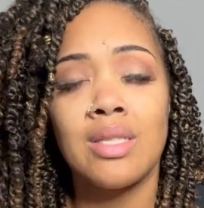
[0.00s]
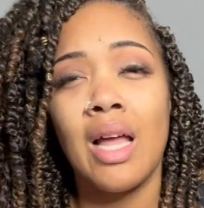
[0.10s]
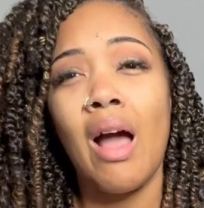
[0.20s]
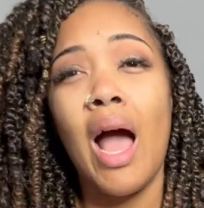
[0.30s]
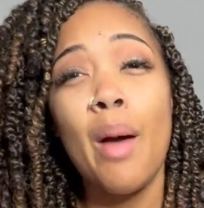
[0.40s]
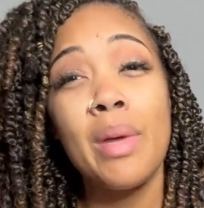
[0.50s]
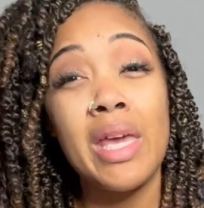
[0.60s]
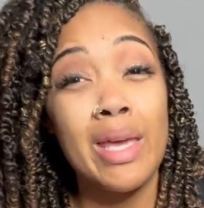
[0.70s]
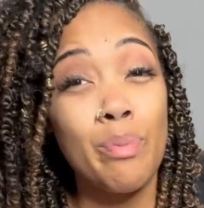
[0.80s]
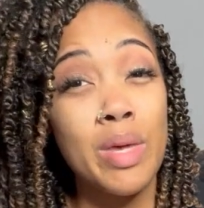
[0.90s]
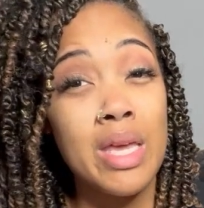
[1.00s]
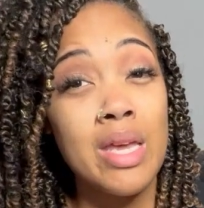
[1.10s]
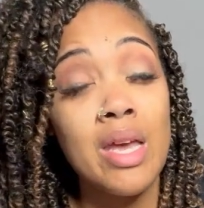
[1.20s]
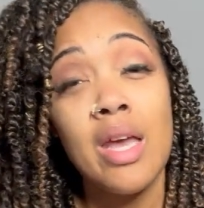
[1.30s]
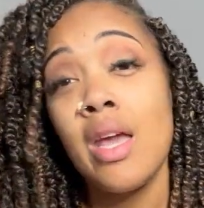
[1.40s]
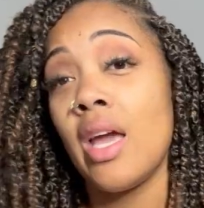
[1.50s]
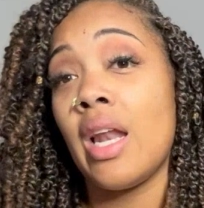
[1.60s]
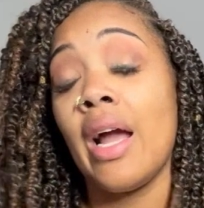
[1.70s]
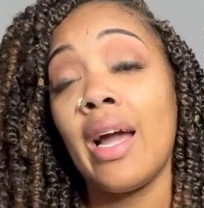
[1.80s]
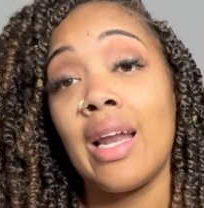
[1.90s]
Now I'm hippie and
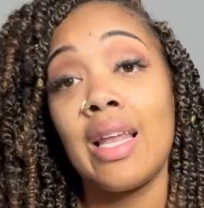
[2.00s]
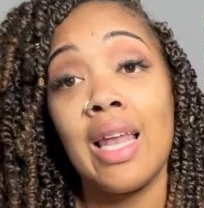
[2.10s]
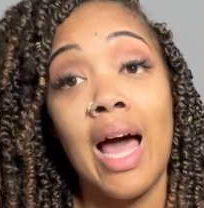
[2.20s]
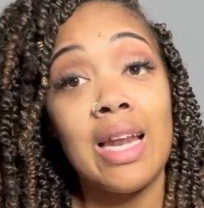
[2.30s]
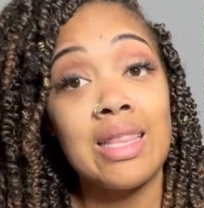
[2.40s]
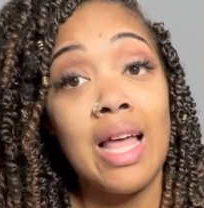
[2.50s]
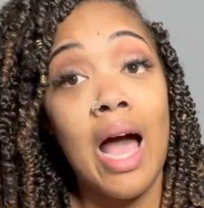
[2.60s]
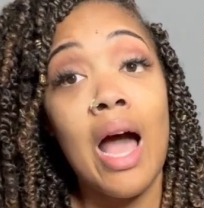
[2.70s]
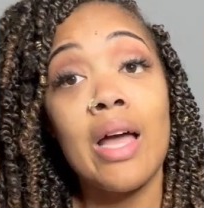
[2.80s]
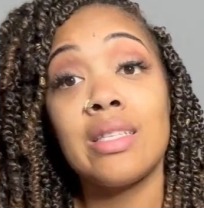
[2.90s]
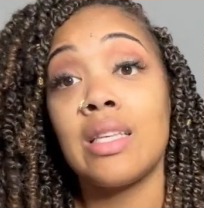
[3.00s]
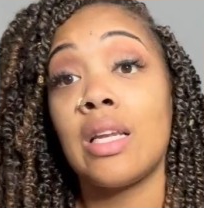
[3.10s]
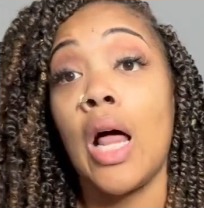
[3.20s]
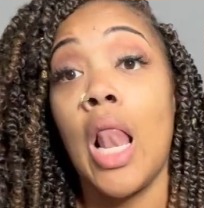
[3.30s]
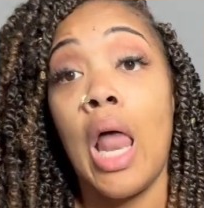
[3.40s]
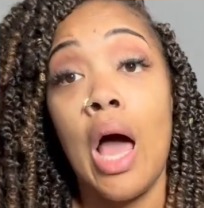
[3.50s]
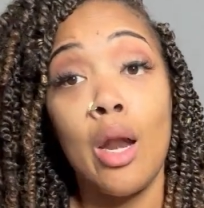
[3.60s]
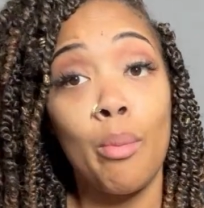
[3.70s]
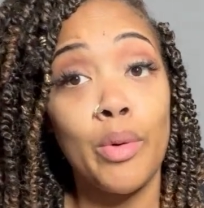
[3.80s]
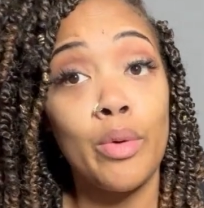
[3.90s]
I got a lot of thighs and a lot
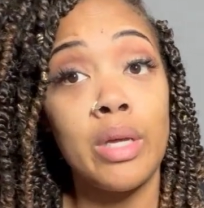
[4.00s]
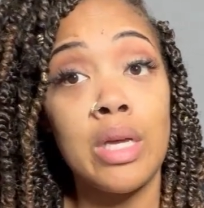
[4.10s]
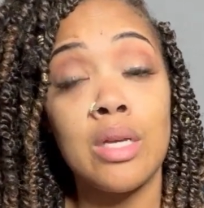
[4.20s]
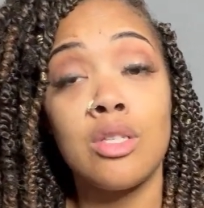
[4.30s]
of booty.